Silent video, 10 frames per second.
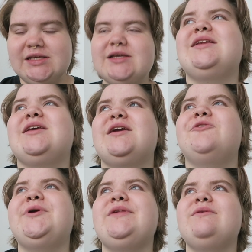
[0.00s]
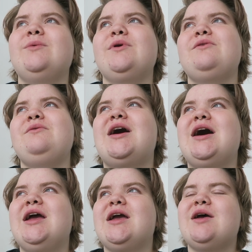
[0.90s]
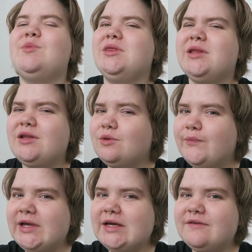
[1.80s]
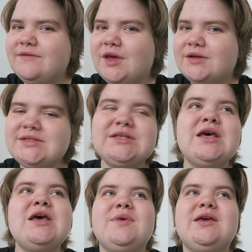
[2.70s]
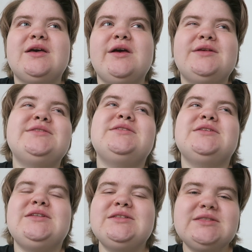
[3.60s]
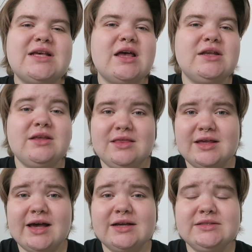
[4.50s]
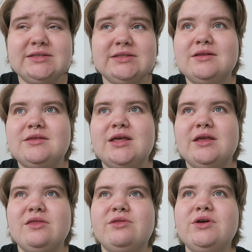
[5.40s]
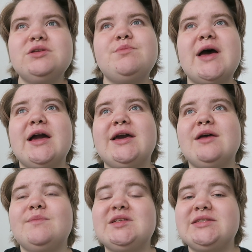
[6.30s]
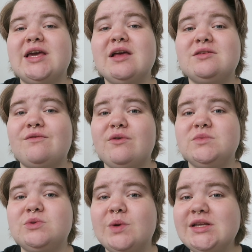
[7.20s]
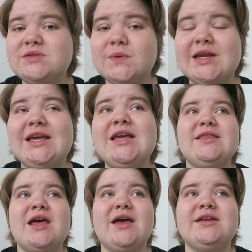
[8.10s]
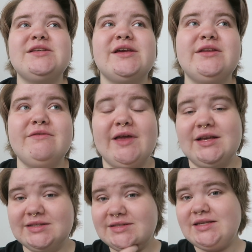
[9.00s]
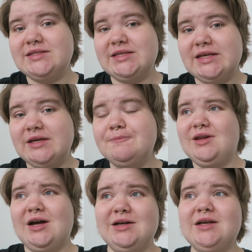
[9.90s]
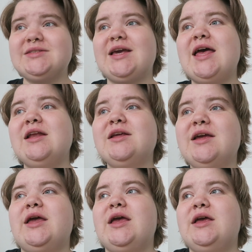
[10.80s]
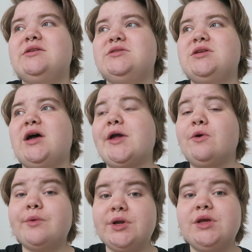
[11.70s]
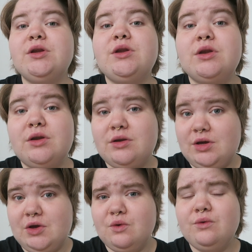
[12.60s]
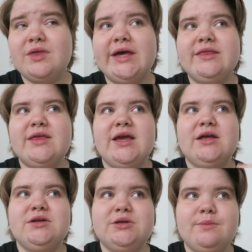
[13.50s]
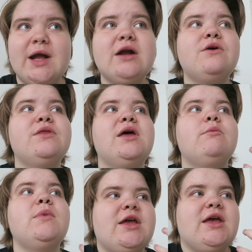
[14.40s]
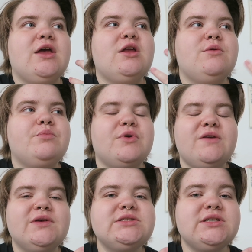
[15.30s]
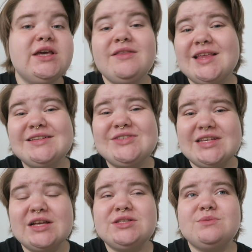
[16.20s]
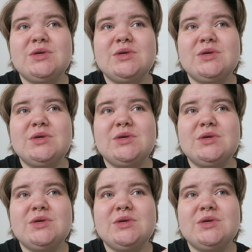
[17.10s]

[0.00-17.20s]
And here is where I am a little bit confused, because he said that they looked back at my scans from 2020, that I did like a CT lung scan, and I already knew that they had looked back on them, and previously they said to